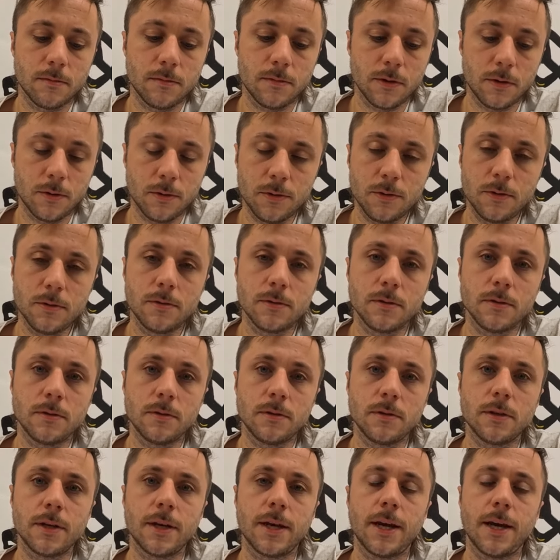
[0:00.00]
to
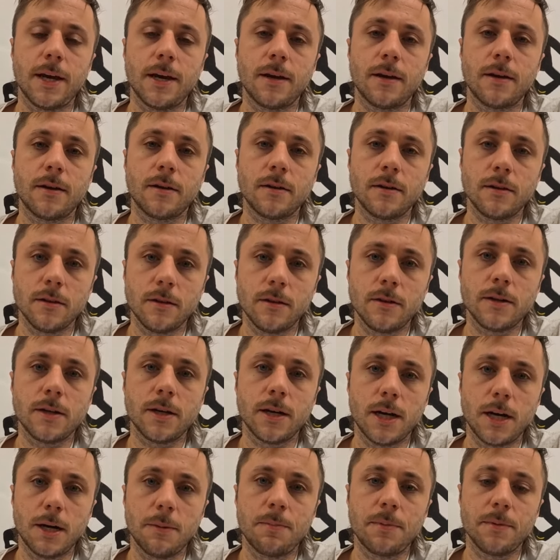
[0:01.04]
Google and look
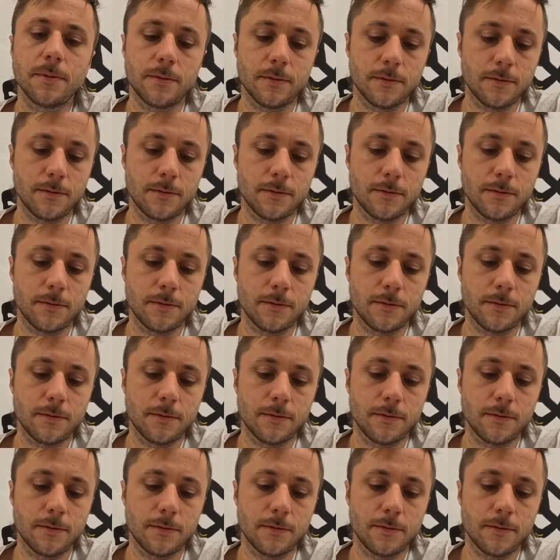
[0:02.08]
up